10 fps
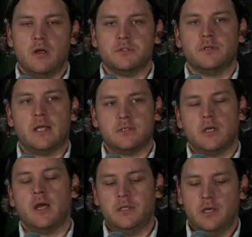So that's the
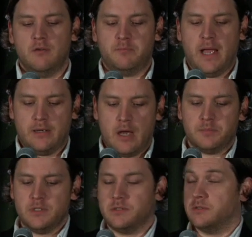idea of
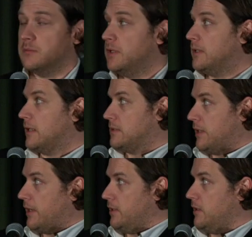panopticism, and that's the
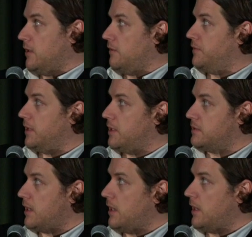idea of the
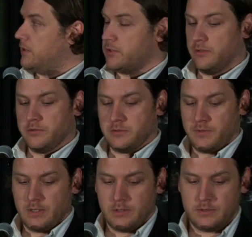NSA and total surveillance.